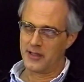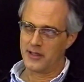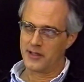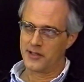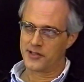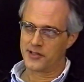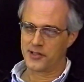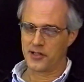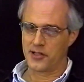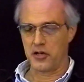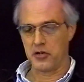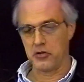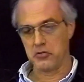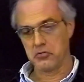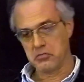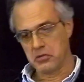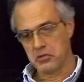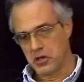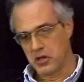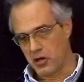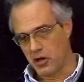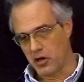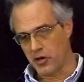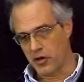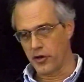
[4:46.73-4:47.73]
So,
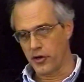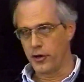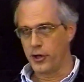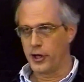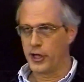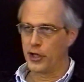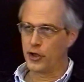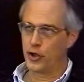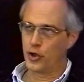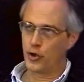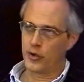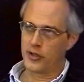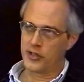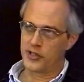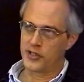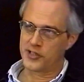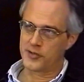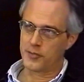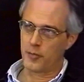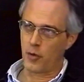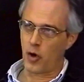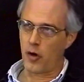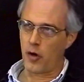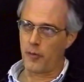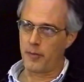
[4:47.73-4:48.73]
although you can do it in a
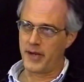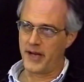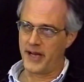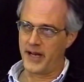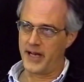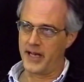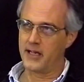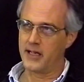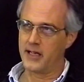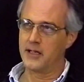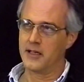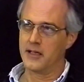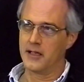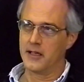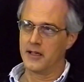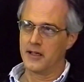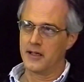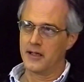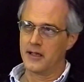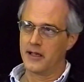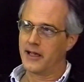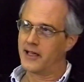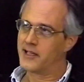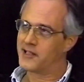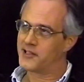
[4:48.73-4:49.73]
small painting,
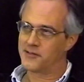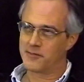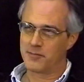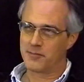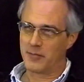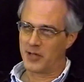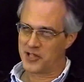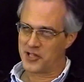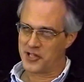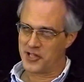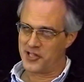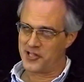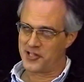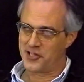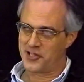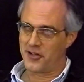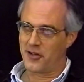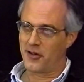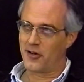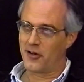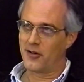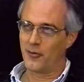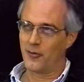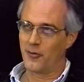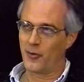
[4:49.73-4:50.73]
it's much
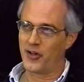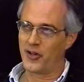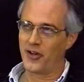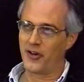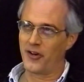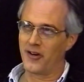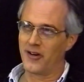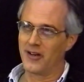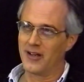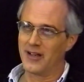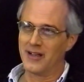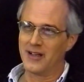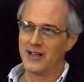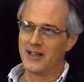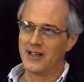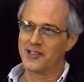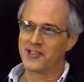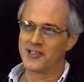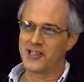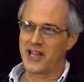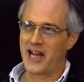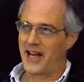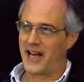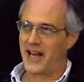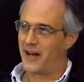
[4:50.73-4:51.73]
easier when you're
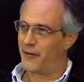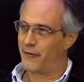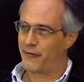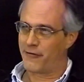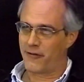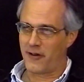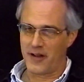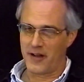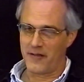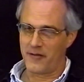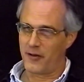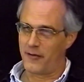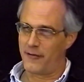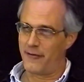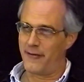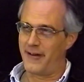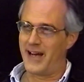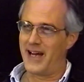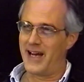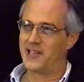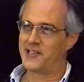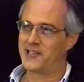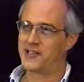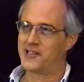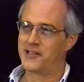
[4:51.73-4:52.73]
standing in front of a
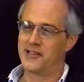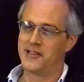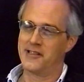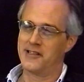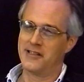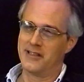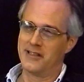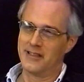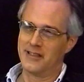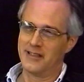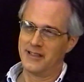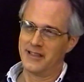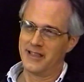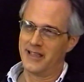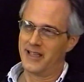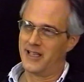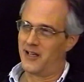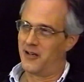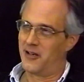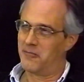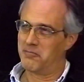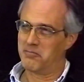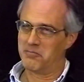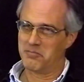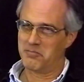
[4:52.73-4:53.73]
vast, you
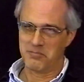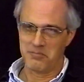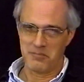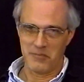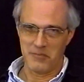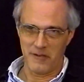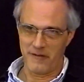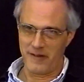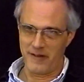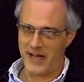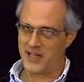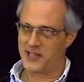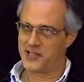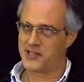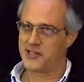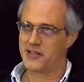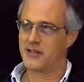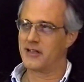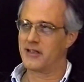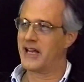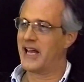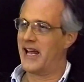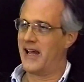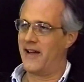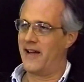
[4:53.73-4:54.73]
know, vast
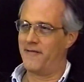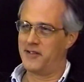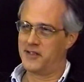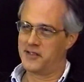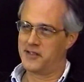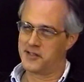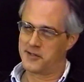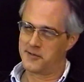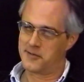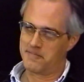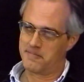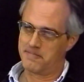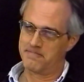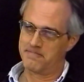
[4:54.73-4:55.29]
canvas.